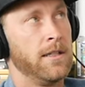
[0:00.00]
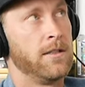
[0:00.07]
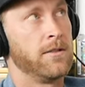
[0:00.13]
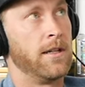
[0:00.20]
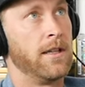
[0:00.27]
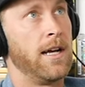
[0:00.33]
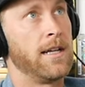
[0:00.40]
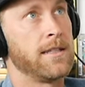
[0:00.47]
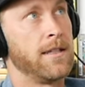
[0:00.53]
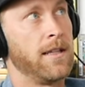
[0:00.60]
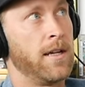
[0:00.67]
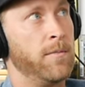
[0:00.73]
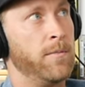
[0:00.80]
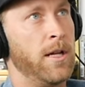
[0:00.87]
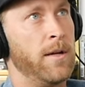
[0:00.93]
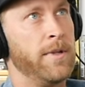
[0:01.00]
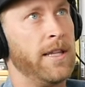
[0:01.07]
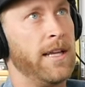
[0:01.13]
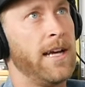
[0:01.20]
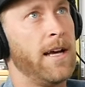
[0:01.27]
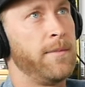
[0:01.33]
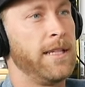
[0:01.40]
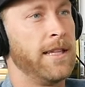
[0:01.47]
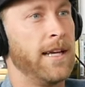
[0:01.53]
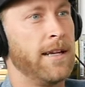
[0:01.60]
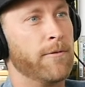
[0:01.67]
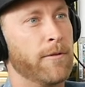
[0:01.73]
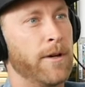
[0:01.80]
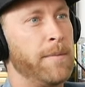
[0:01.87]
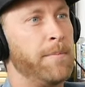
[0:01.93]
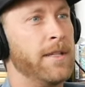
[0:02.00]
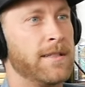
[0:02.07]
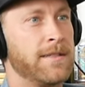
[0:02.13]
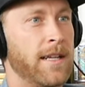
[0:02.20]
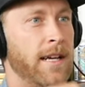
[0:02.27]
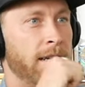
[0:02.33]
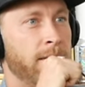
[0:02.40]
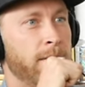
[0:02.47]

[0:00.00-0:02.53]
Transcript: So I lost a lot of blood, but they had me like rip this like